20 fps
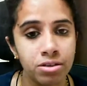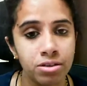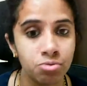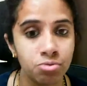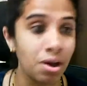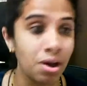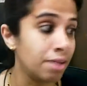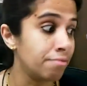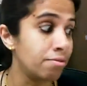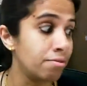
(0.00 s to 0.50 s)
So
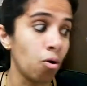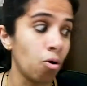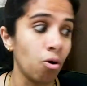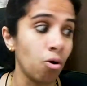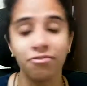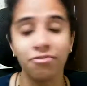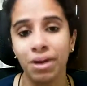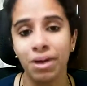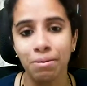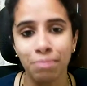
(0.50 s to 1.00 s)
I have a lot
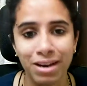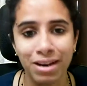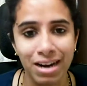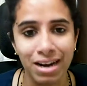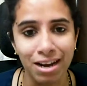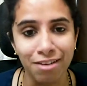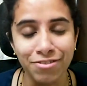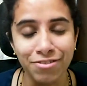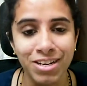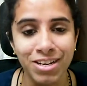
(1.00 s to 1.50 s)
of fabric
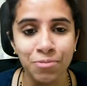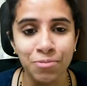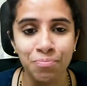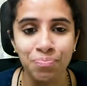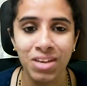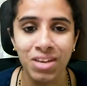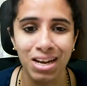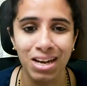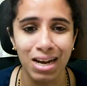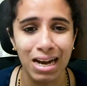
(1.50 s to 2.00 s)
left,
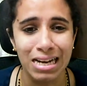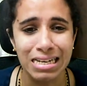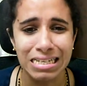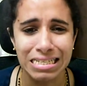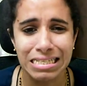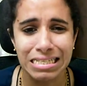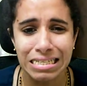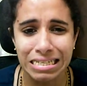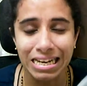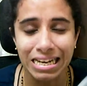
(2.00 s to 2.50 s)
and it's
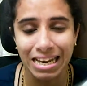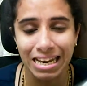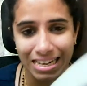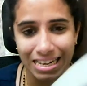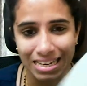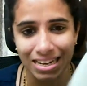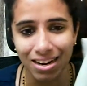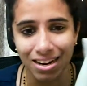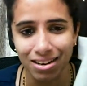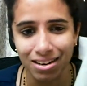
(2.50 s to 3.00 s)
in grain
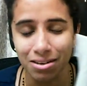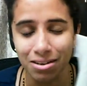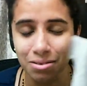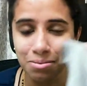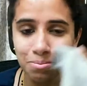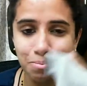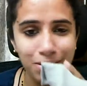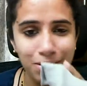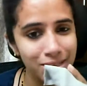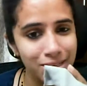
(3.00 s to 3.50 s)
color,
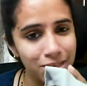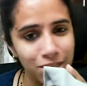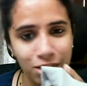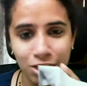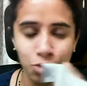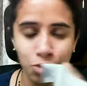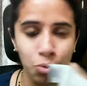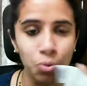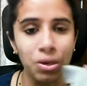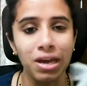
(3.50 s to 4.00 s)
but
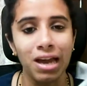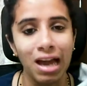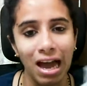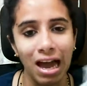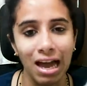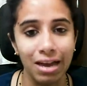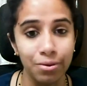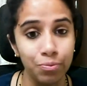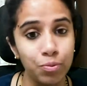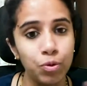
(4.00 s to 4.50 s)
it's okay.
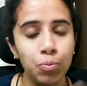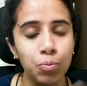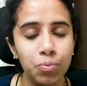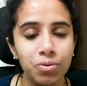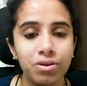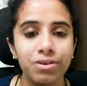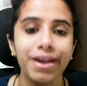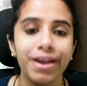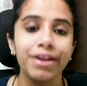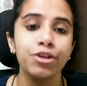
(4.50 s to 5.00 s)
I would
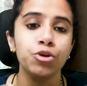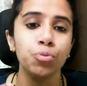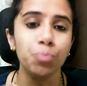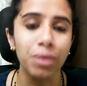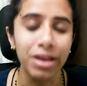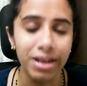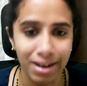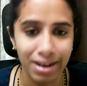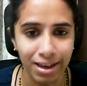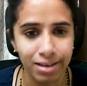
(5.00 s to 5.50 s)
try to
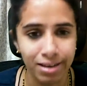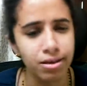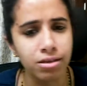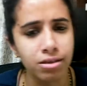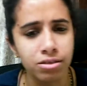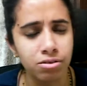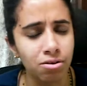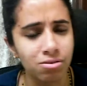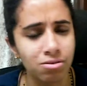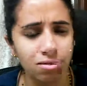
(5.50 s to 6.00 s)
make leggings
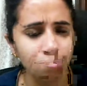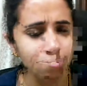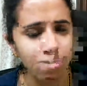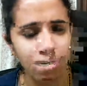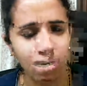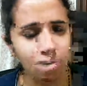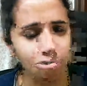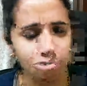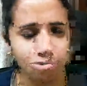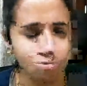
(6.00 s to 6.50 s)
or something
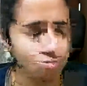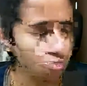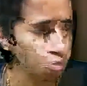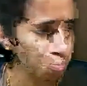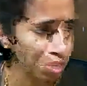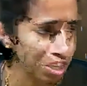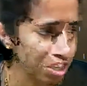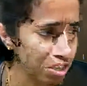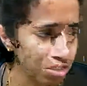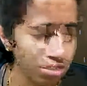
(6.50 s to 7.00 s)
out for
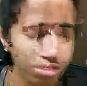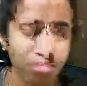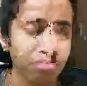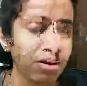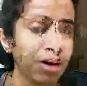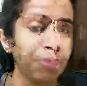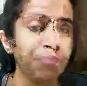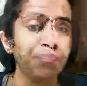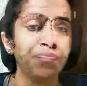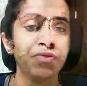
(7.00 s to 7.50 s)
my kids. Okay.